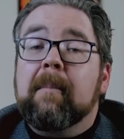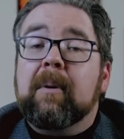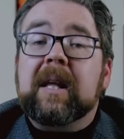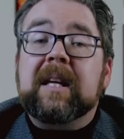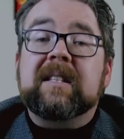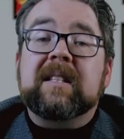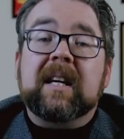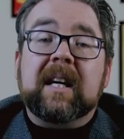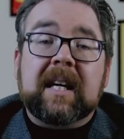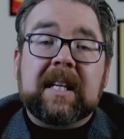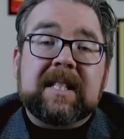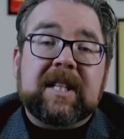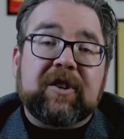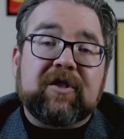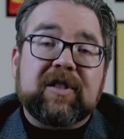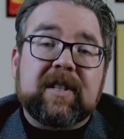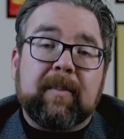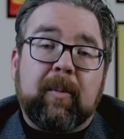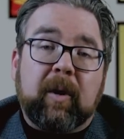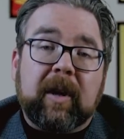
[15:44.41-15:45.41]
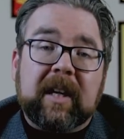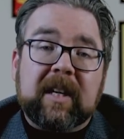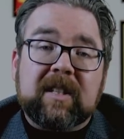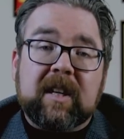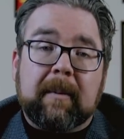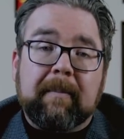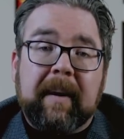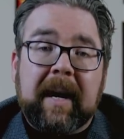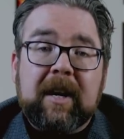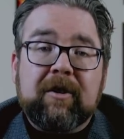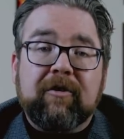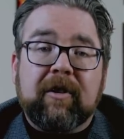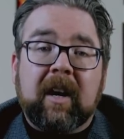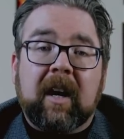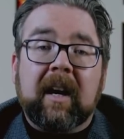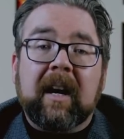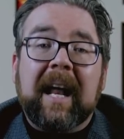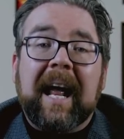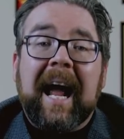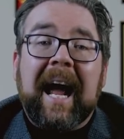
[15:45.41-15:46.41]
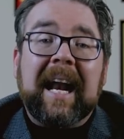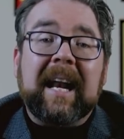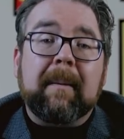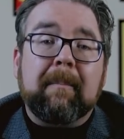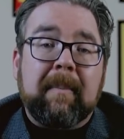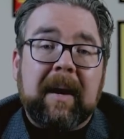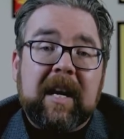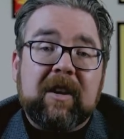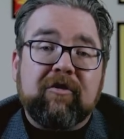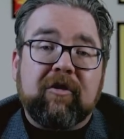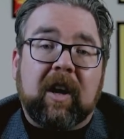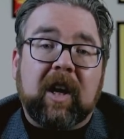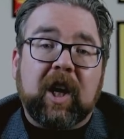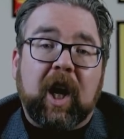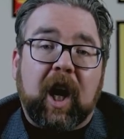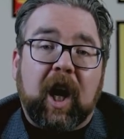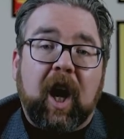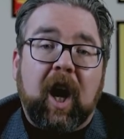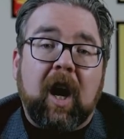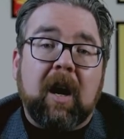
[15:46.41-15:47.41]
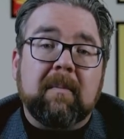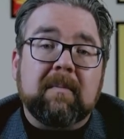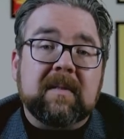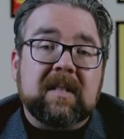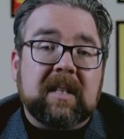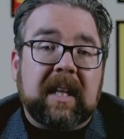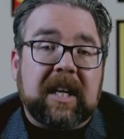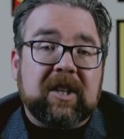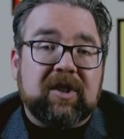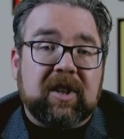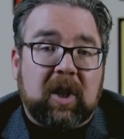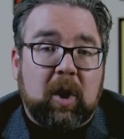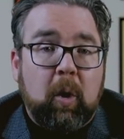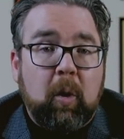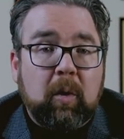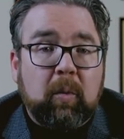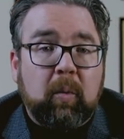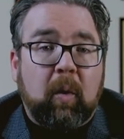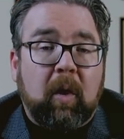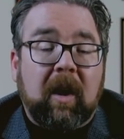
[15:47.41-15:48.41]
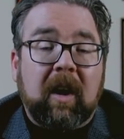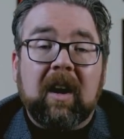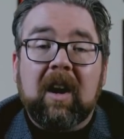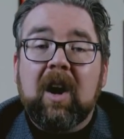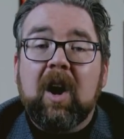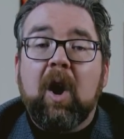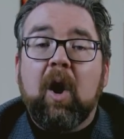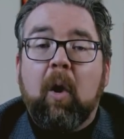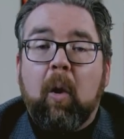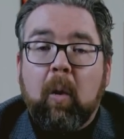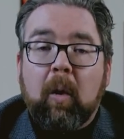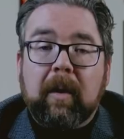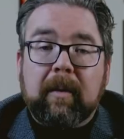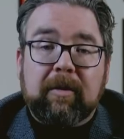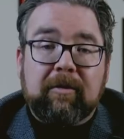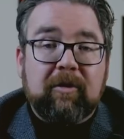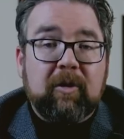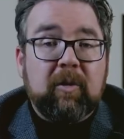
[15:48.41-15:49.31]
Please consider supporting us on Patreon at patreon.com/thecoldwar or